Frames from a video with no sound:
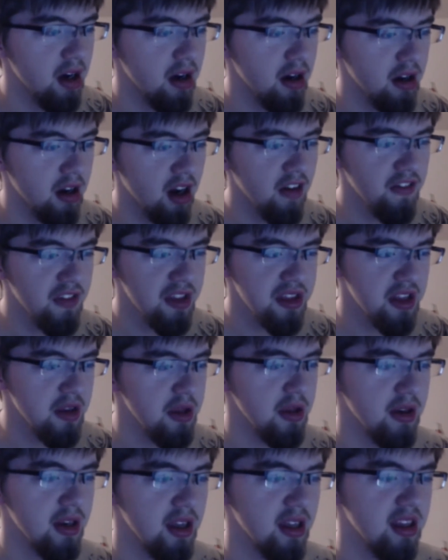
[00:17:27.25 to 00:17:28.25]
of the two
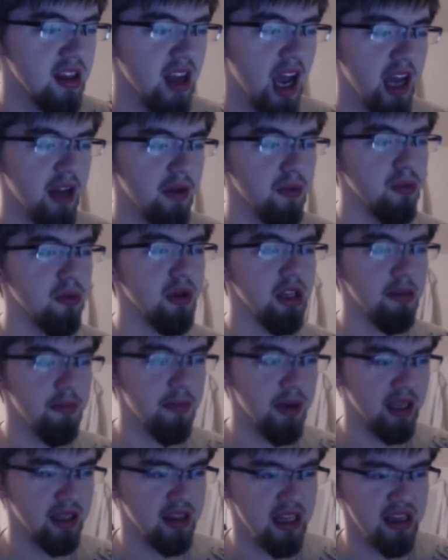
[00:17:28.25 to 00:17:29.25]
units, I'd really
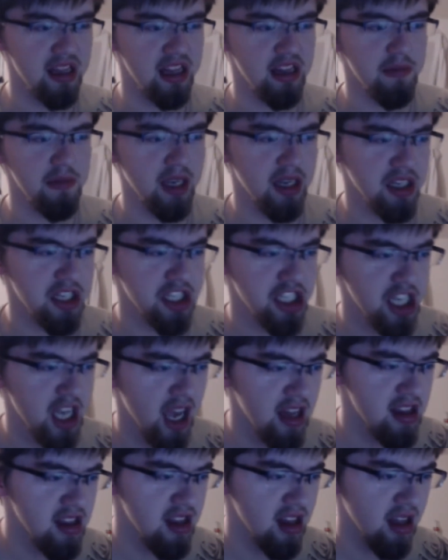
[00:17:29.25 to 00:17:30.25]
pick Dizzy because she
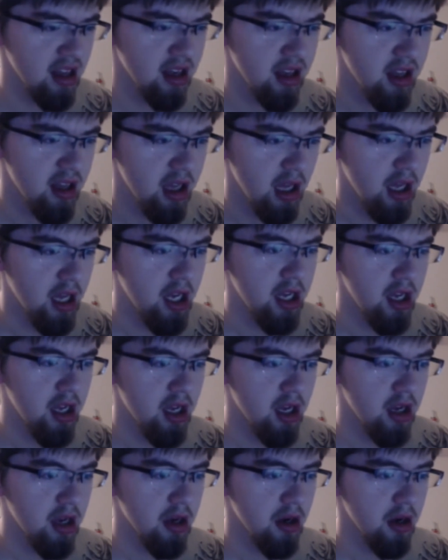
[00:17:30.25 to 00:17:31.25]
has
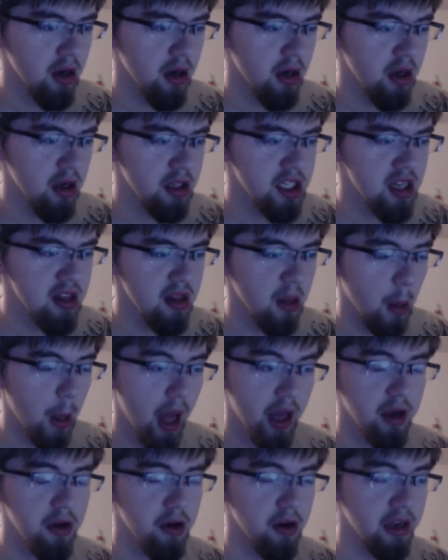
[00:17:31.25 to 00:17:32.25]
a
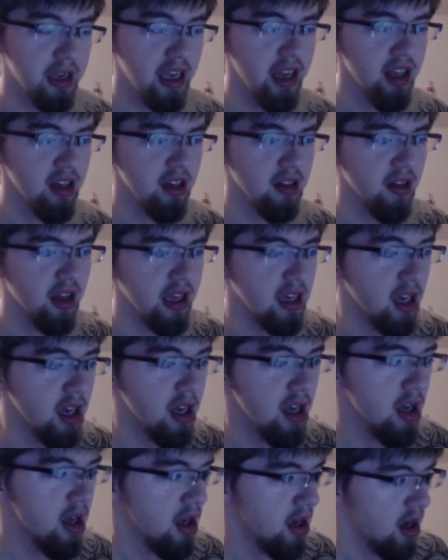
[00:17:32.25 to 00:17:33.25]
lot in her kit. Like,
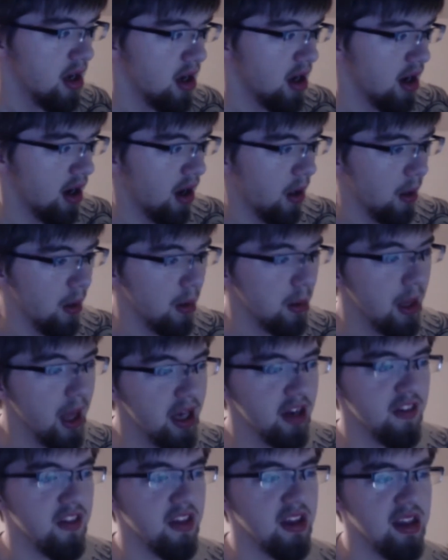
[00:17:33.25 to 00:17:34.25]
a
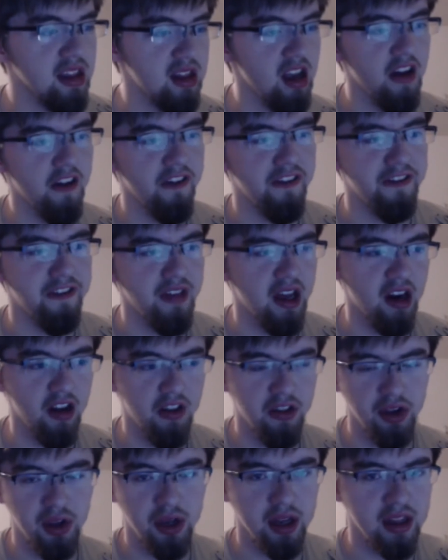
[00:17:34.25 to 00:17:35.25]
lot of the stuff that
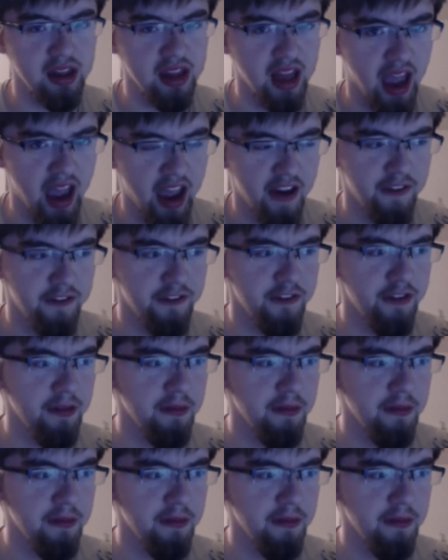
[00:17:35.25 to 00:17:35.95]
other units have,